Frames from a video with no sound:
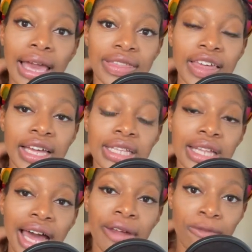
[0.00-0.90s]
I think a
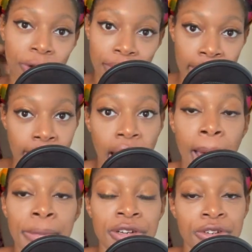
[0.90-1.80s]
lot of women
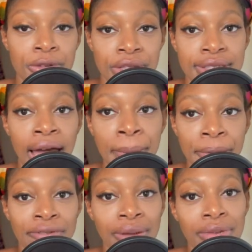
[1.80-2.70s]
opt into these
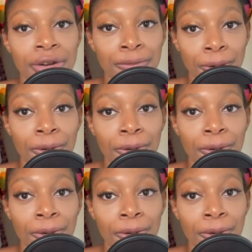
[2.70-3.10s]
hyper feminine